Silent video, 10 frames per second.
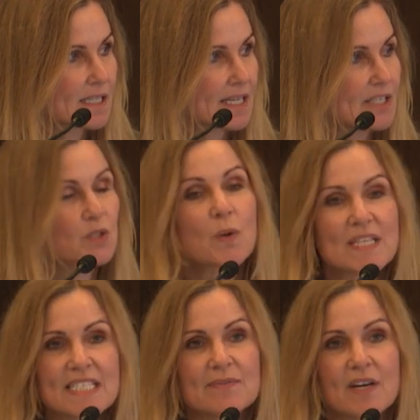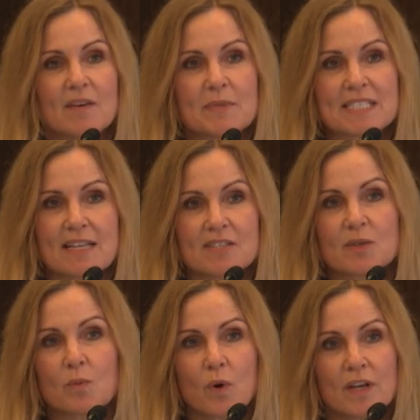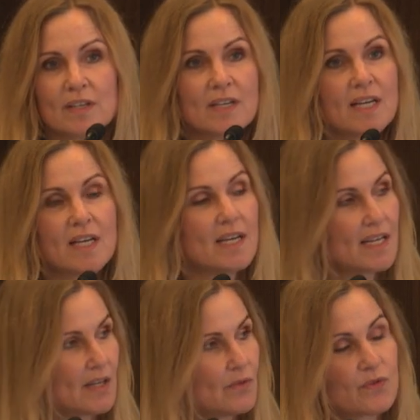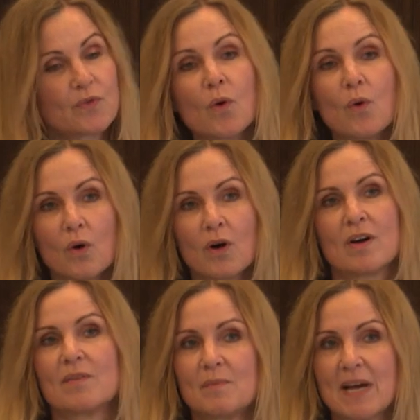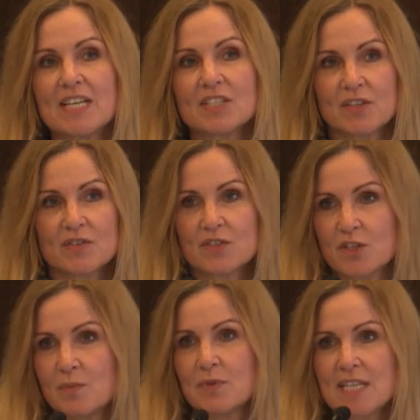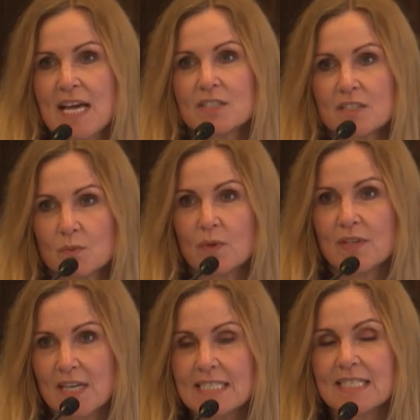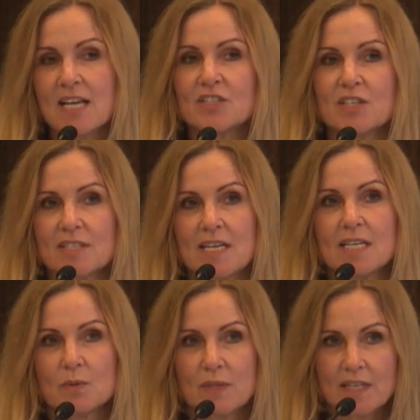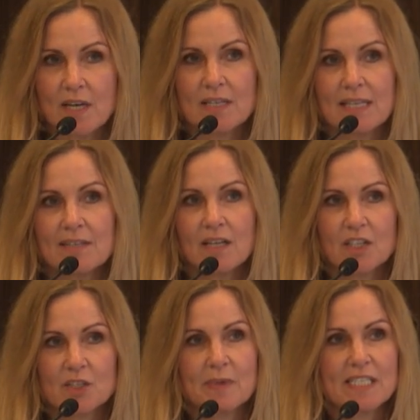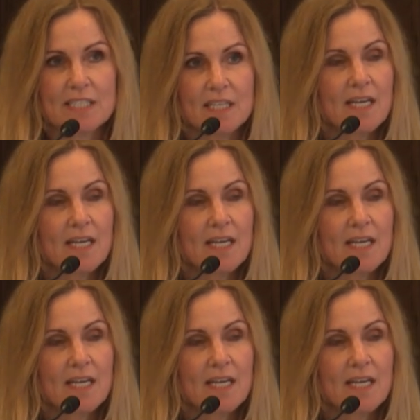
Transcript: and 25%, so 1 in 4 patients who present with early stage disease with nodal enlargement